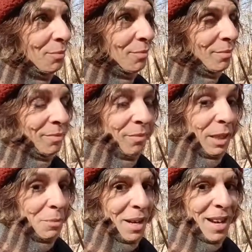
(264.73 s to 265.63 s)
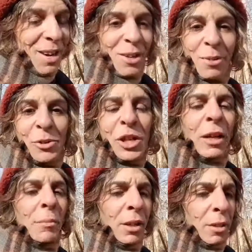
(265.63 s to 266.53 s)
fix my hair or check a
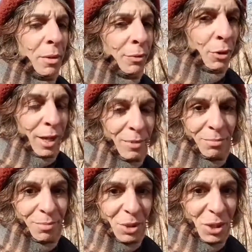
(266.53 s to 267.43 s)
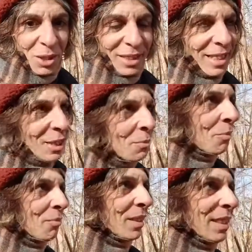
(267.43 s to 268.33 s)
mirror before I start these
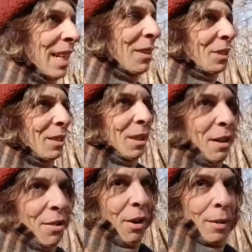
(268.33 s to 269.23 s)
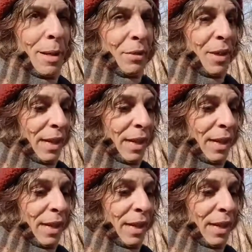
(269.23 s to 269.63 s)
and have a thought about that.